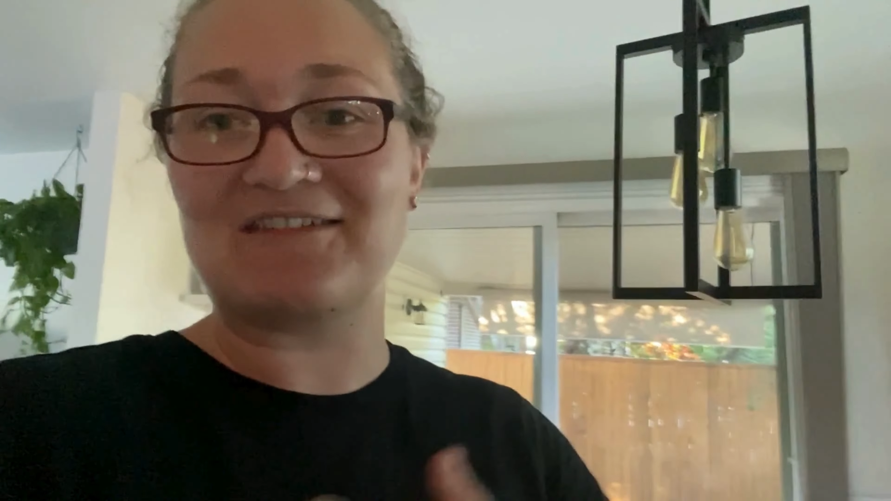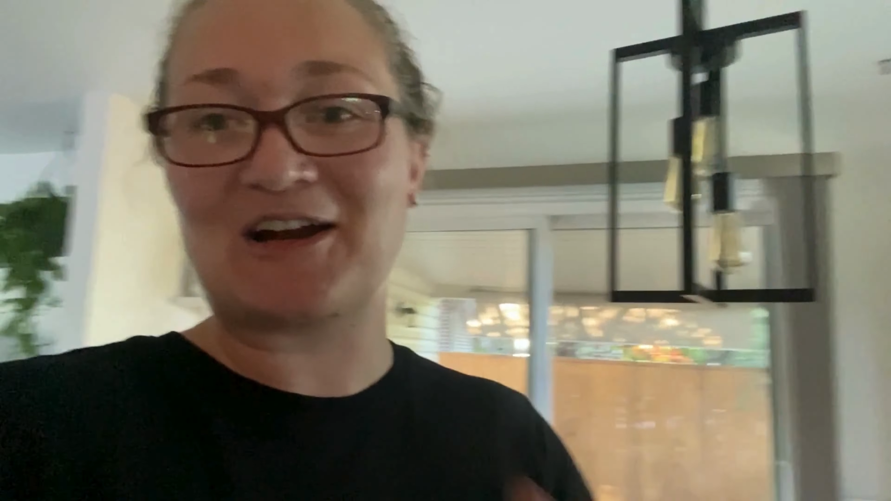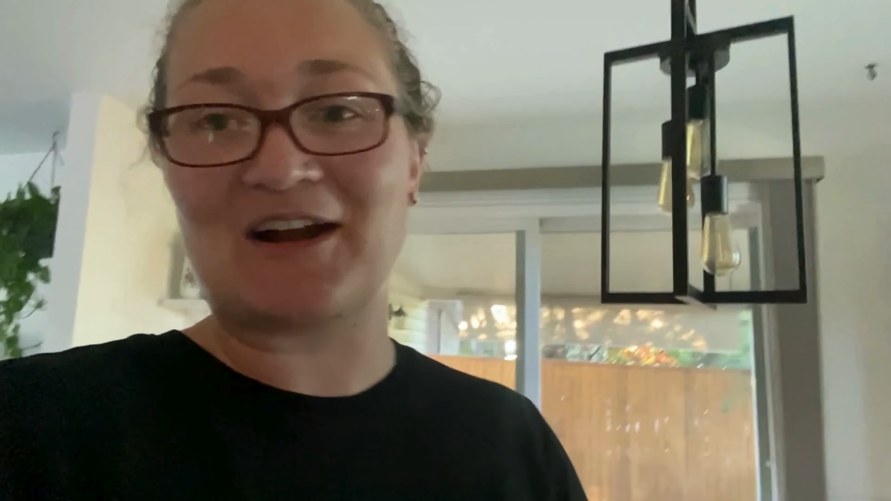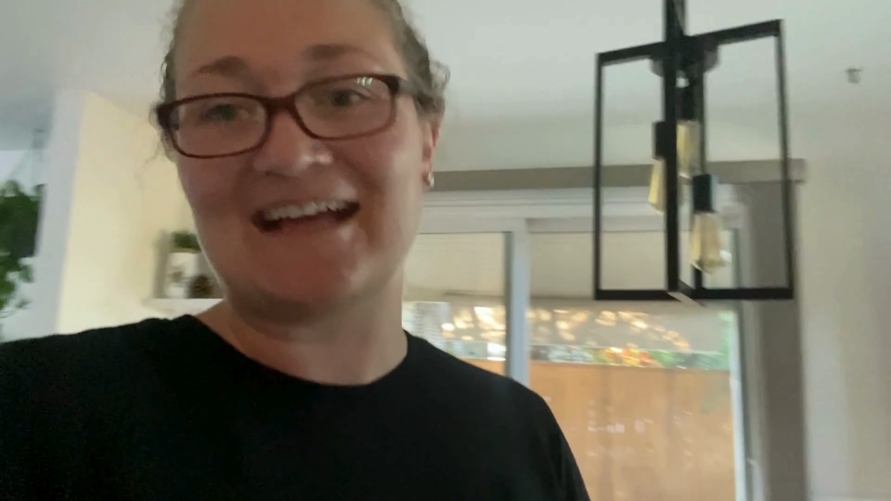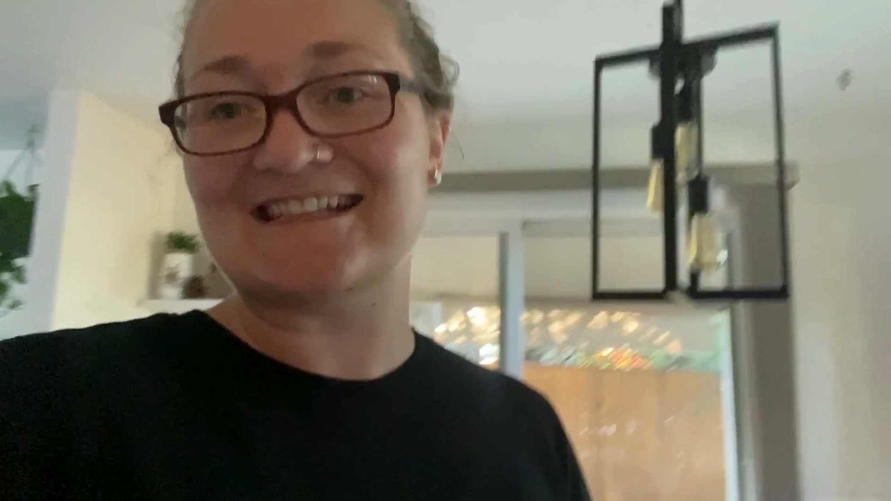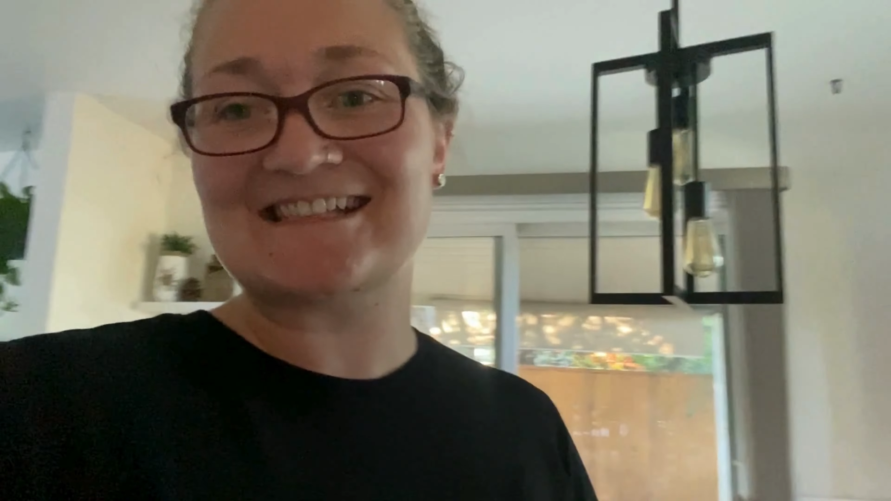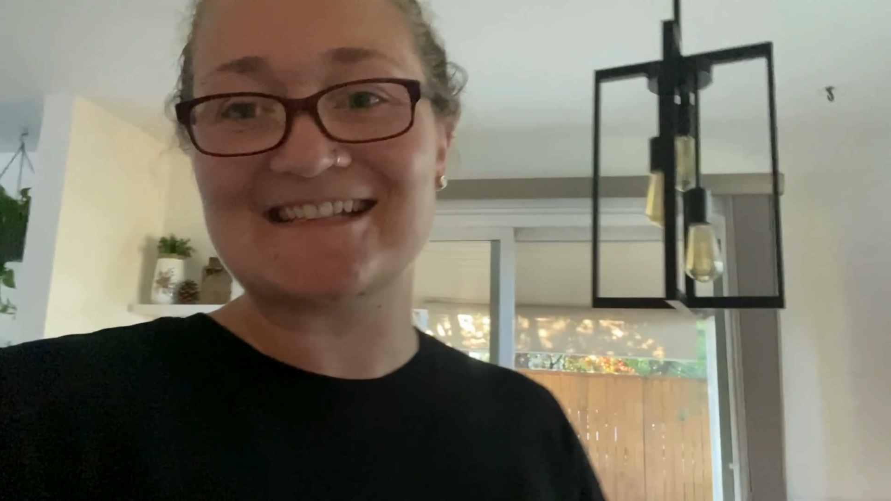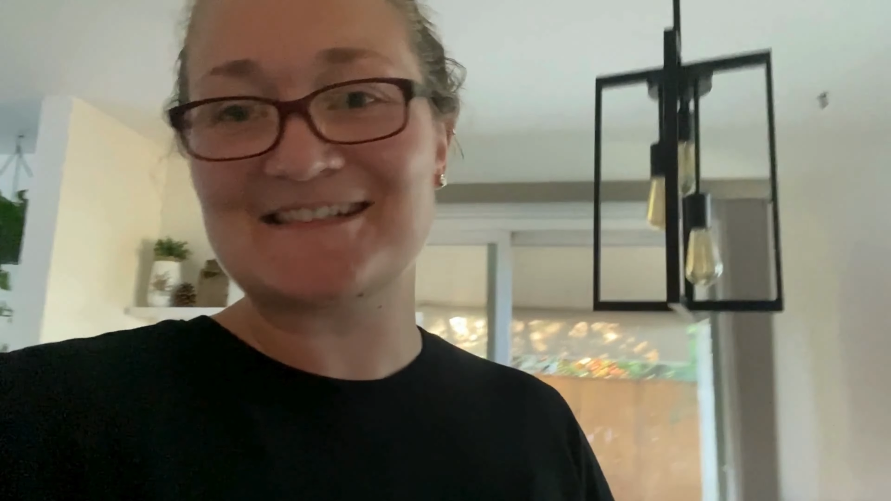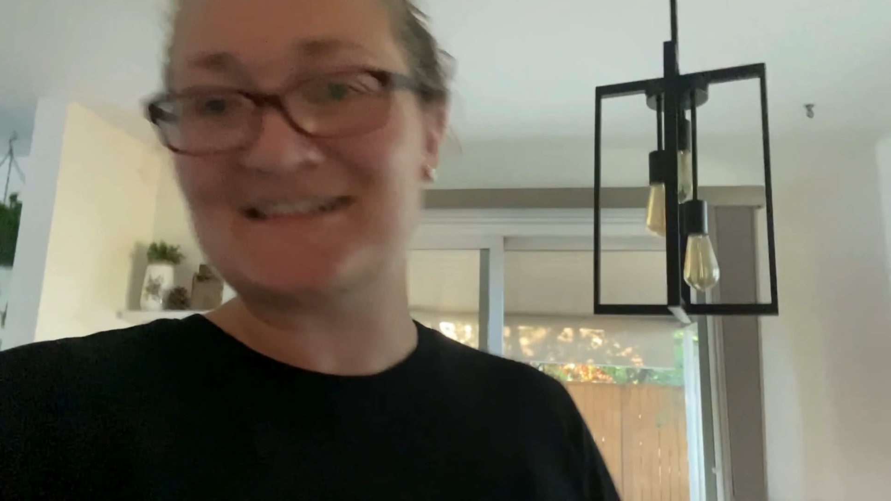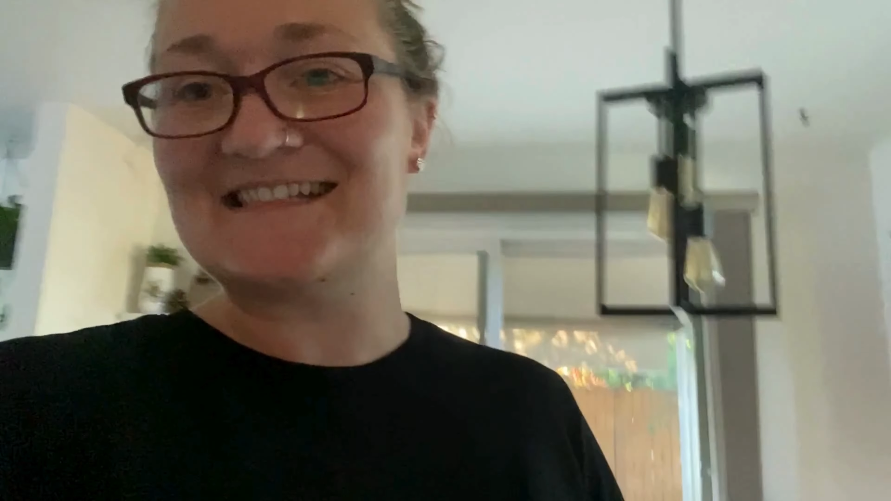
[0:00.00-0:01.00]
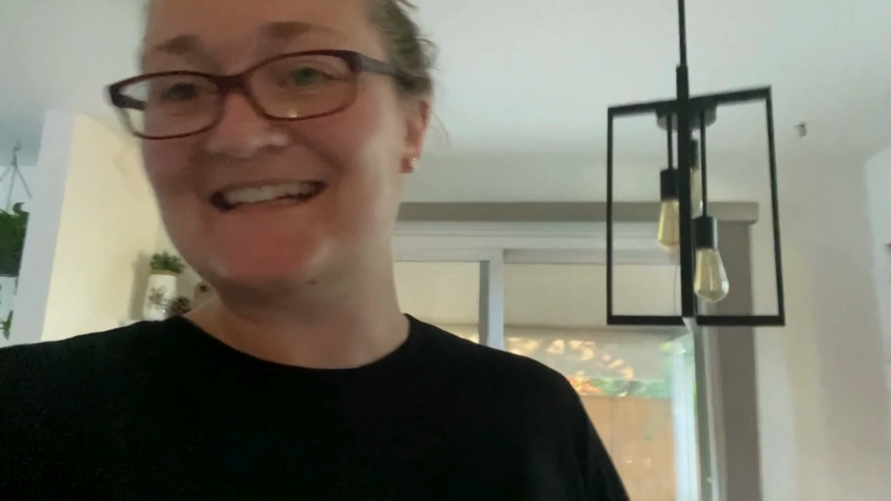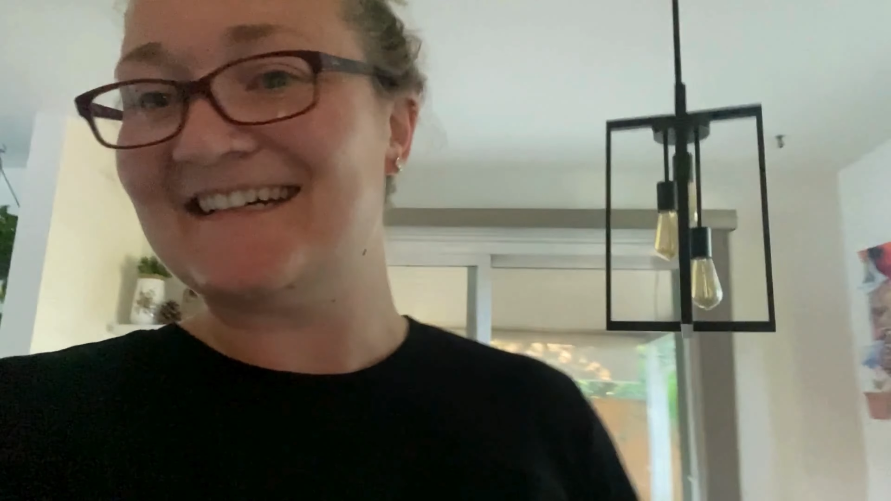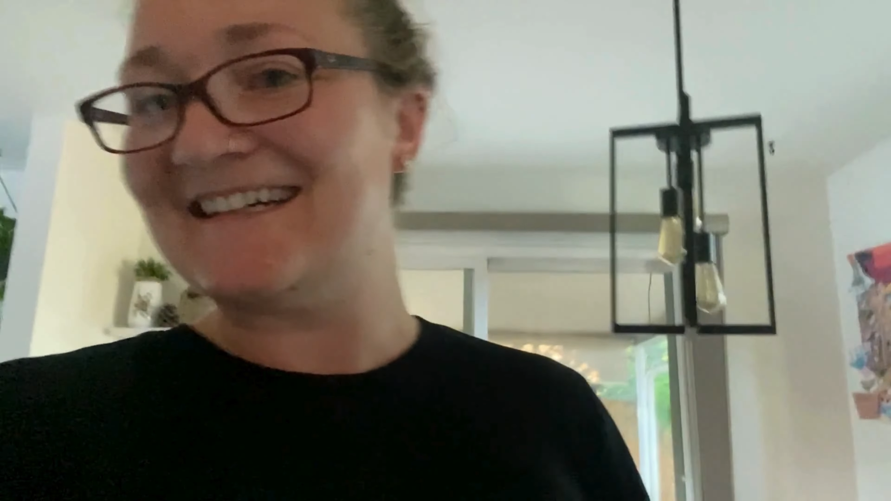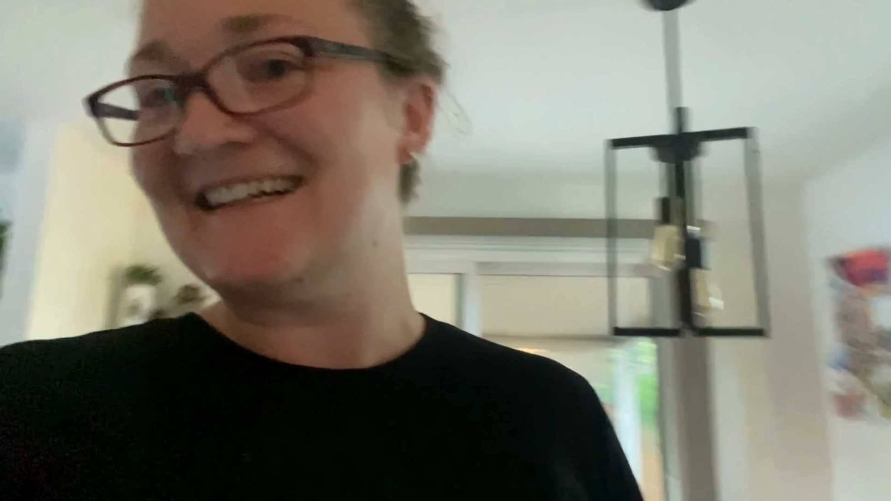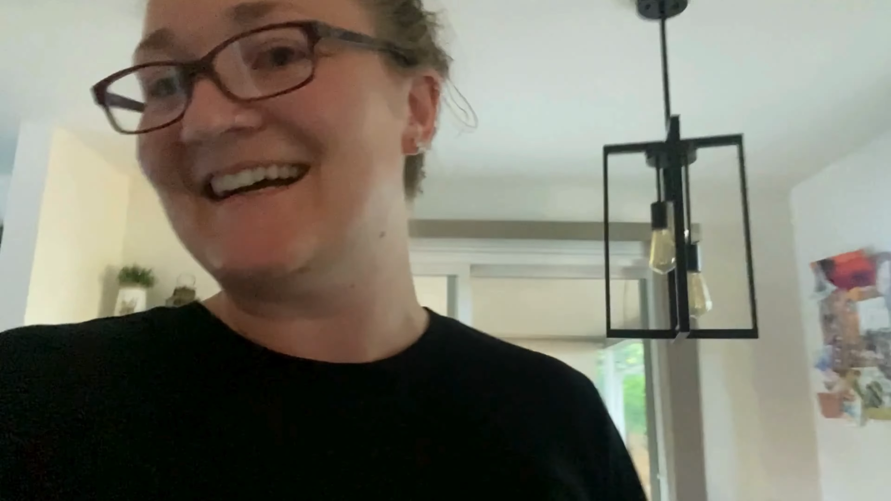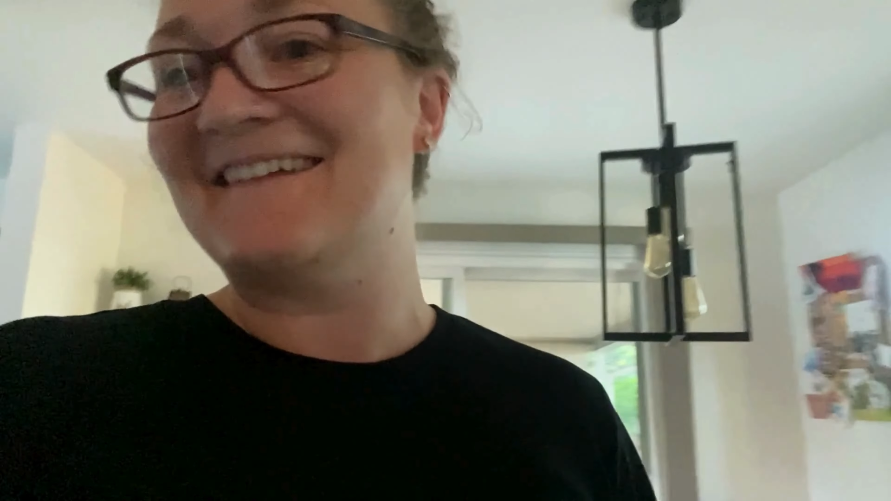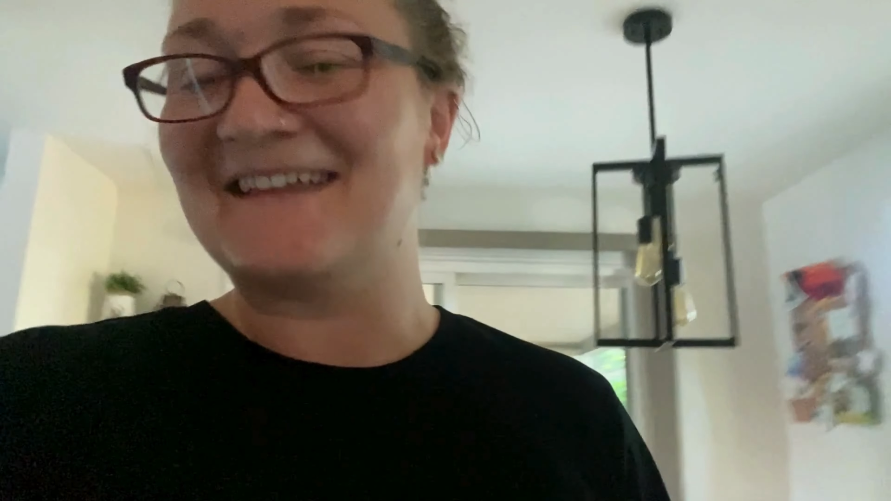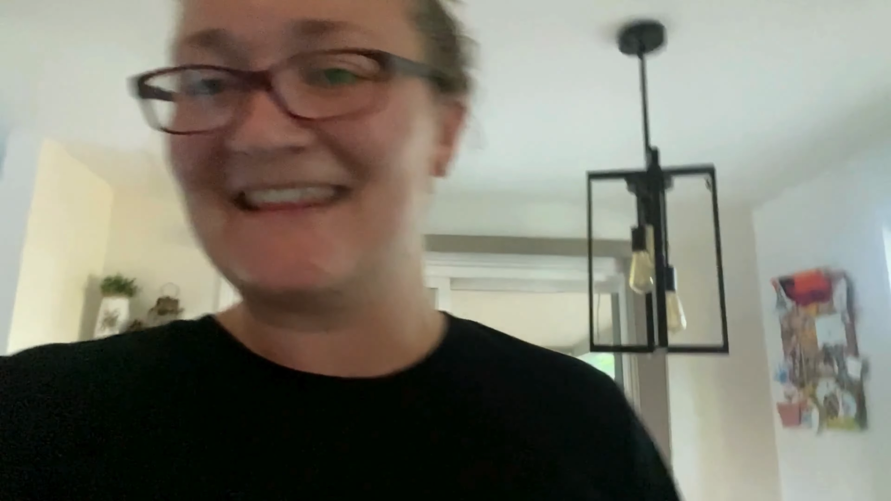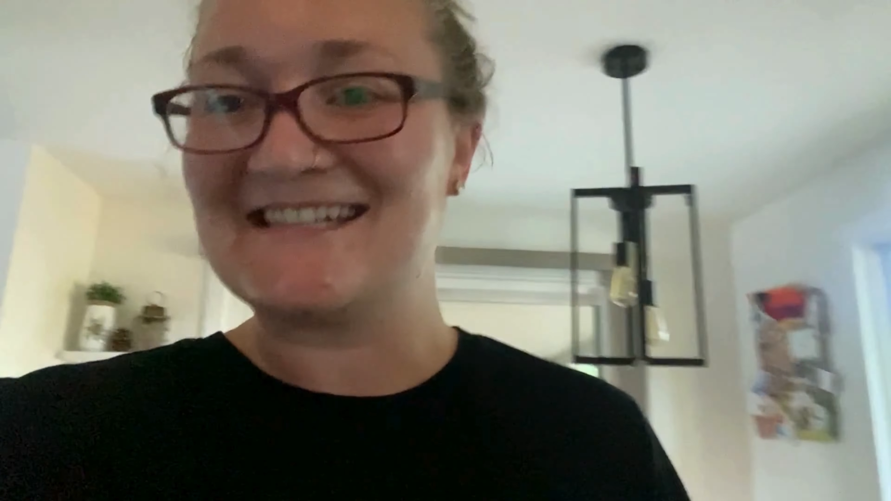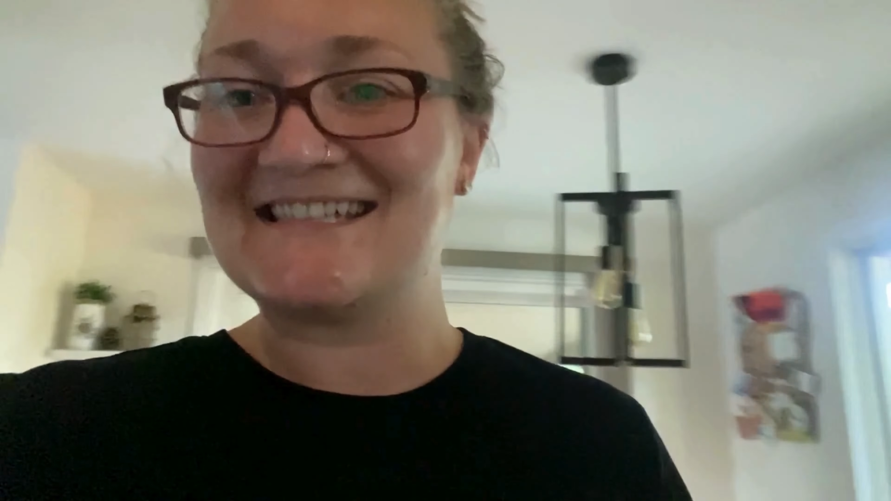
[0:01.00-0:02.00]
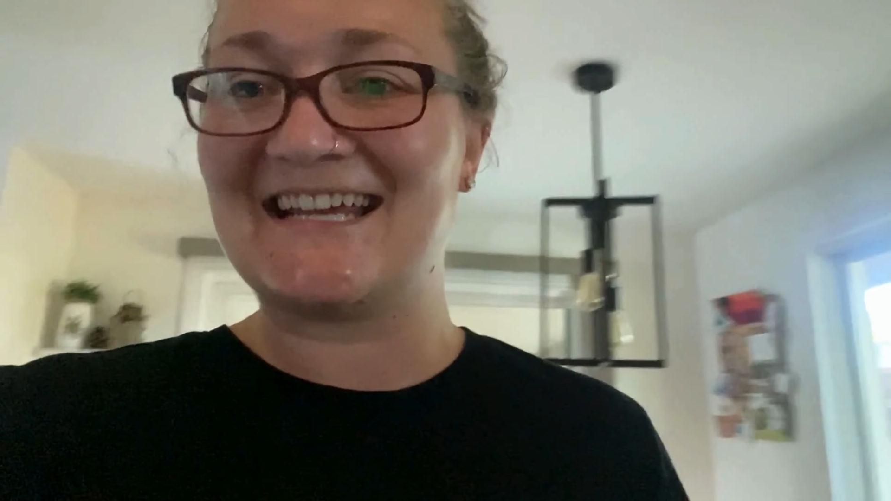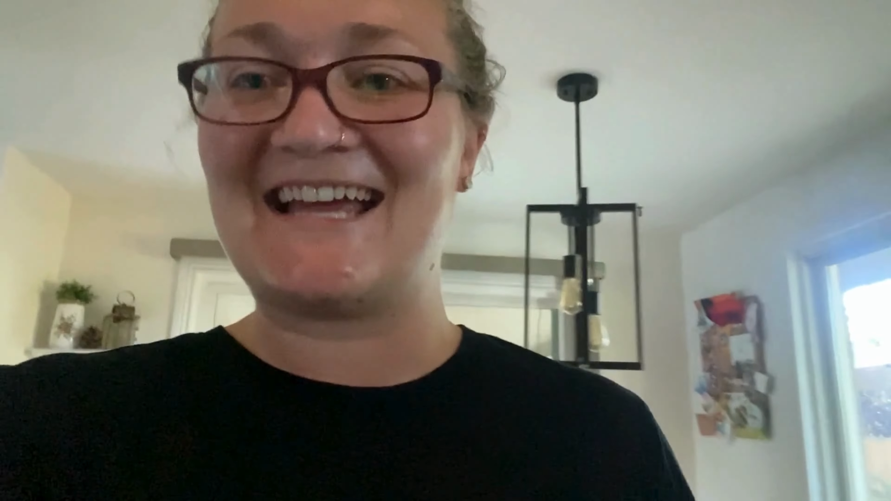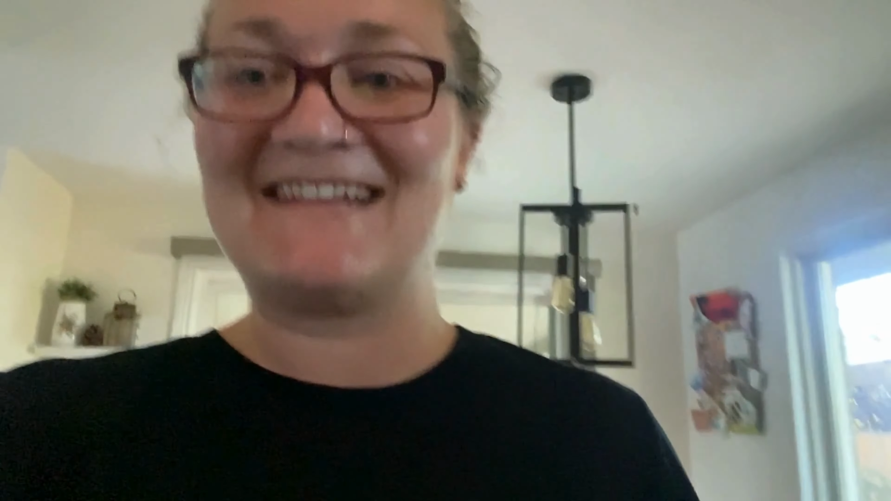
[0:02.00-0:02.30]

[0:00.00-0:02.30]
our ancestors here with us again.